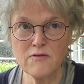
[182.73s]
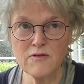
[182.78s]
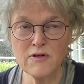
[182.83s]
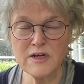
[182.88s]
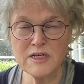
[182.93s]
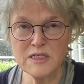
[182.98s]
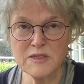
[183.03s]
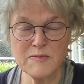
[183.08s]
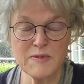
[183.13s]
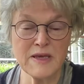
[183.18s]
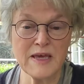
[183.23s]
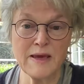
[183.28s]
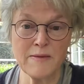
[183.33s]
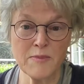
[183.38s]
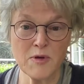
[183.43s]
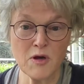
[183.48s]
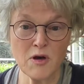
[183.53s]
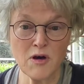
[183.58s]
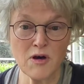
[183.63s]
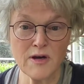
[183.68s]
Christ Became
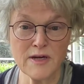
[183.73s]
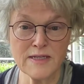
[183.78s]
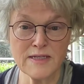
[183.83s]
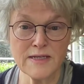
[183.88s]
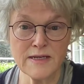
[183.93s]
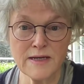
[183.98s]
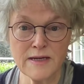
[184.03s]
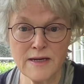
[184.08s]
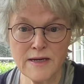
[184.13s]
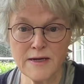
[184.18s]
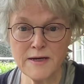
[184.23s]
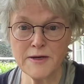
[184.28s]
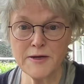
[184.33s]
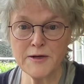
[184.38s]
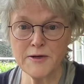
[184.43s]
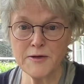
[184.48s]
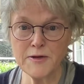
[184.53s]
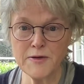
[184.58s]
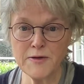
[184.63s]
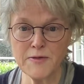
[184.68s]
God,
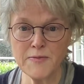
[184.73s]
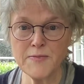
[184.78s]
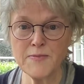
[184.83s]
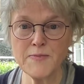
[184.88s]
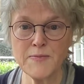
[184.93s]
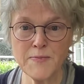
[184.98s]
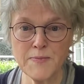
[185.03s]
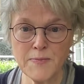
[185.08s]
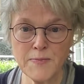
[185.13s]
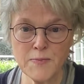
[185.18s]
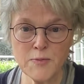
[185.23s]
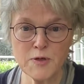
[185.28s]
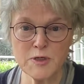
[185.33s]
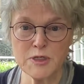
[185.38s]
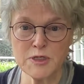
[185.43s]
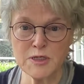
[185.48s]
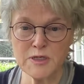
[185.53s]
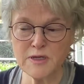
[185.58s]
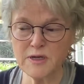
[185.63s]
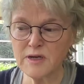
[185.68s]

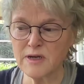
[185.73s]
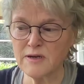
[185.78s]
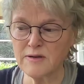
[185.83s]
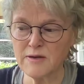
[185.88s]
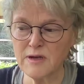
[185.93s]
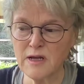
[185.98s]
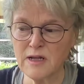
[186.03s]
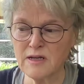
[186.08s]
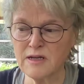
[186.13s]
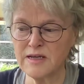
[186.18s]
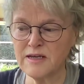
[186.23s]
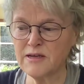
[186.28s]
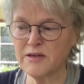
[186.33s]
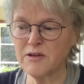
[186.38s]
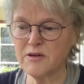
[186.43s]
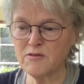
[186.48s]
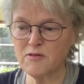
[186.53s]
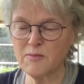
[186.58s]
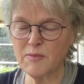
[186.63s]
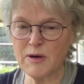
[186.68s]
which I'll let you
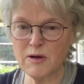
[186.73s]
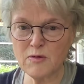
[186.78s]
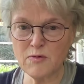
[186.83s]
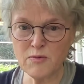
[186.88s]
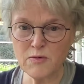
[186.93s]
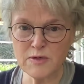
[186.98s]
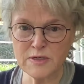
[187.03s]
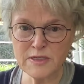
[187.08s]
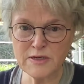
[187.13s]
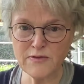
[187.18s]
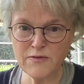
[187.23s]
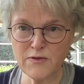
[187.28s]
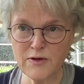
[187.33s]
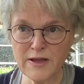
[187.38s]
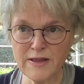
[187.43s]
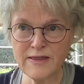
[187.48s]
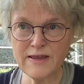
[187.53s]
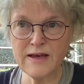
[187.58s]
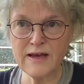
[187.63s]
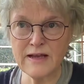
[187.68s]
know about once I've
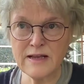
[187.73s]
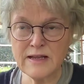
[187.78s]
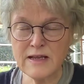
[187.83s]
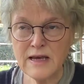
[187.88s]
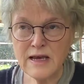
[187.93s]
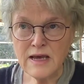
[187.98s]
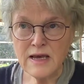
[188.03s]
read that.